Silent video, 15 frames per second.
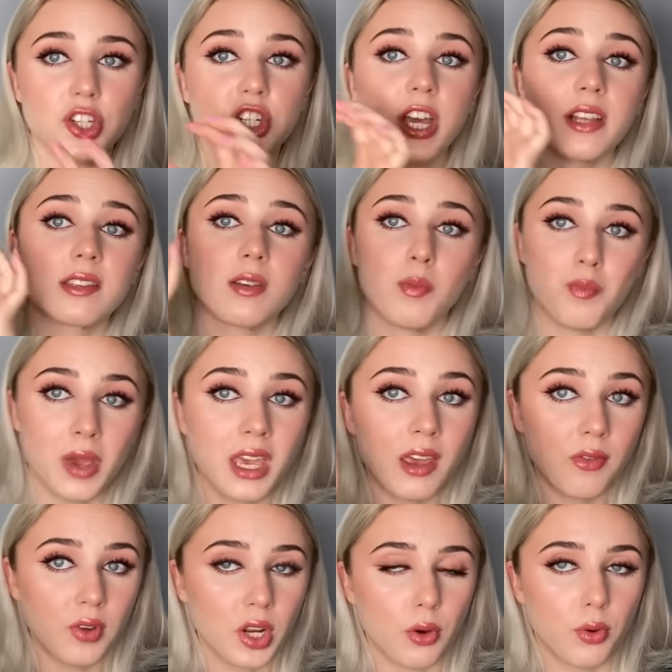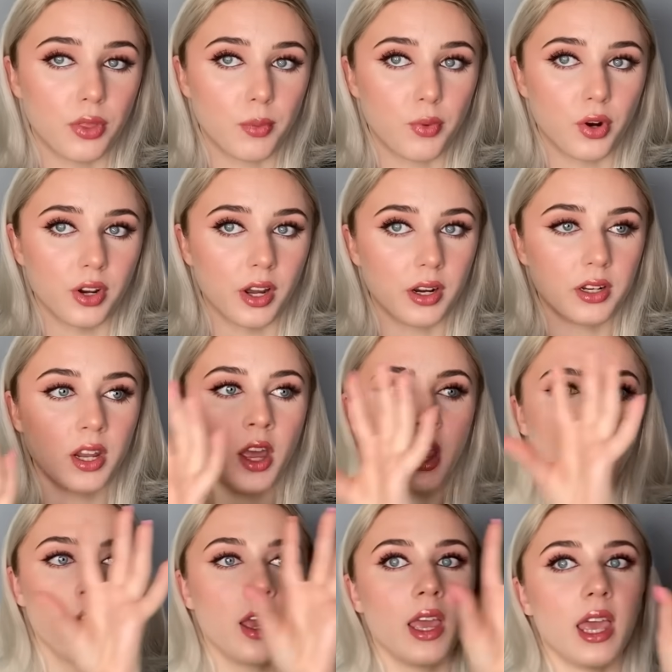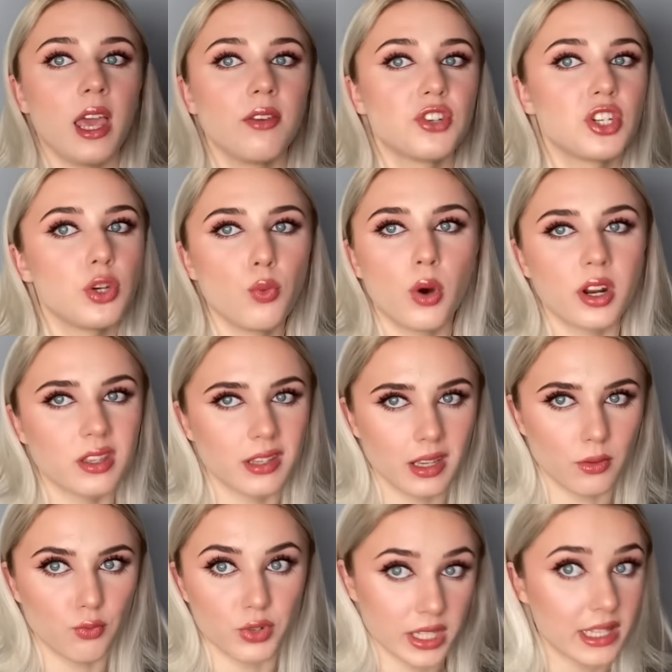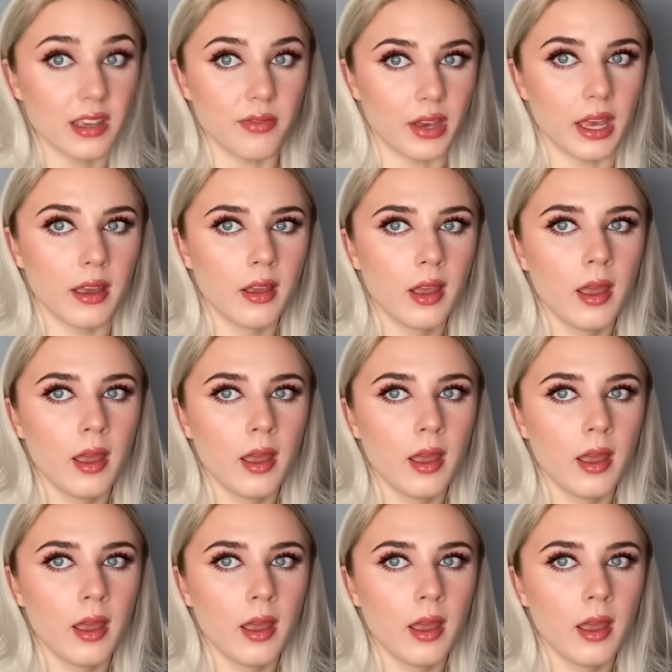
She had to make a video on the product if she wanted to receive it.